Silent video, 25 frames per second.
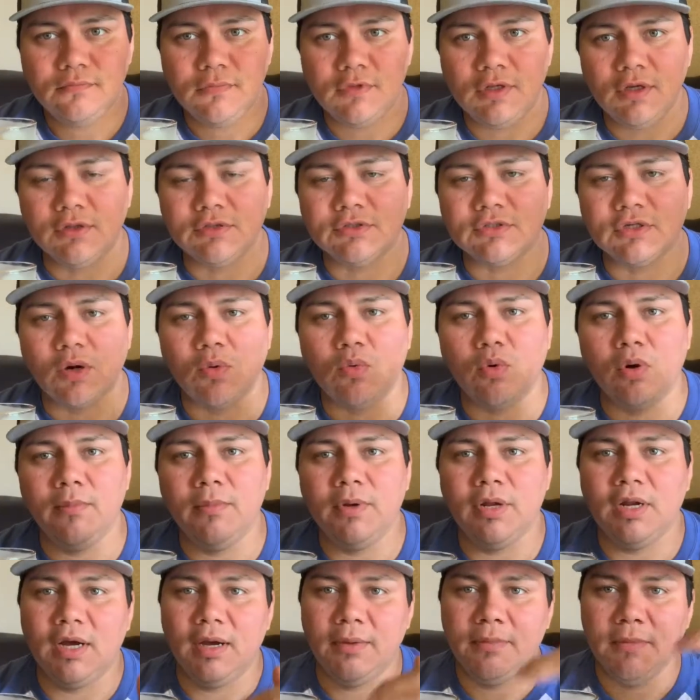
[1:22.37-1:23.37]
it'll start
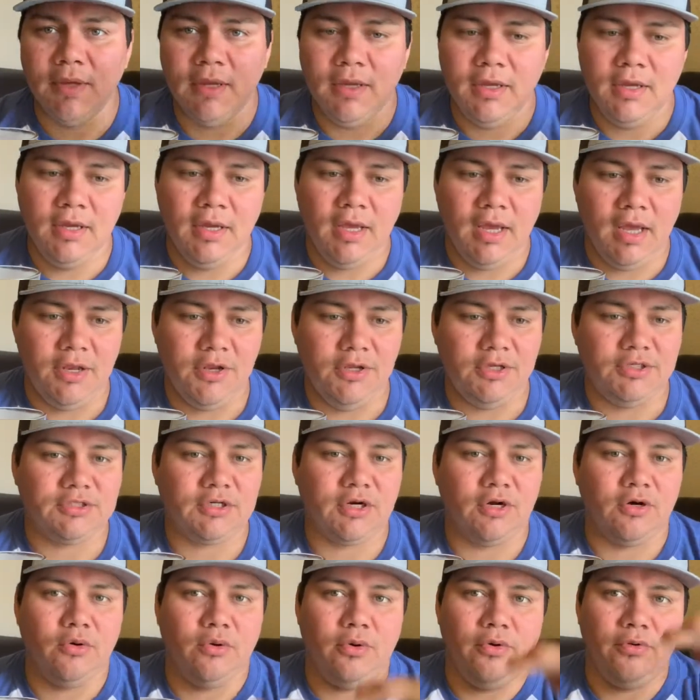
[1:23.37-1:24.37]
warming up, and you
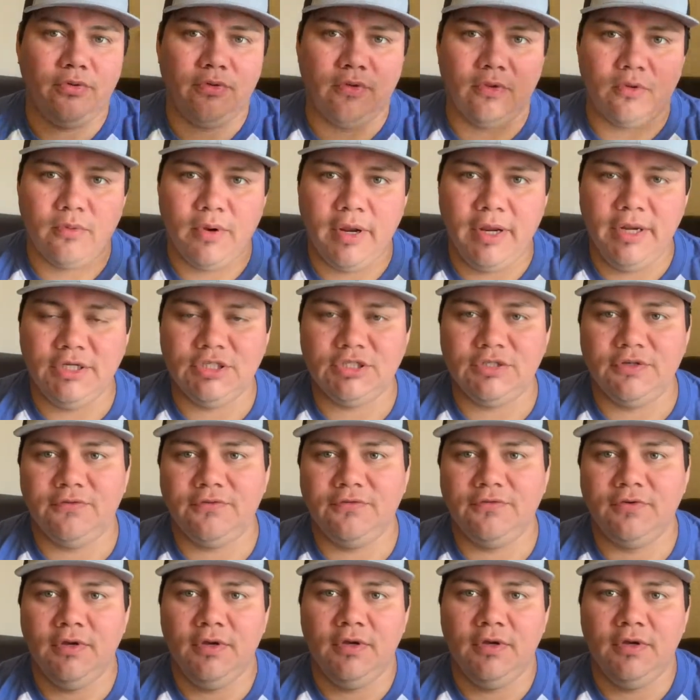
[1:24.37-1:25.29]
start going through the range of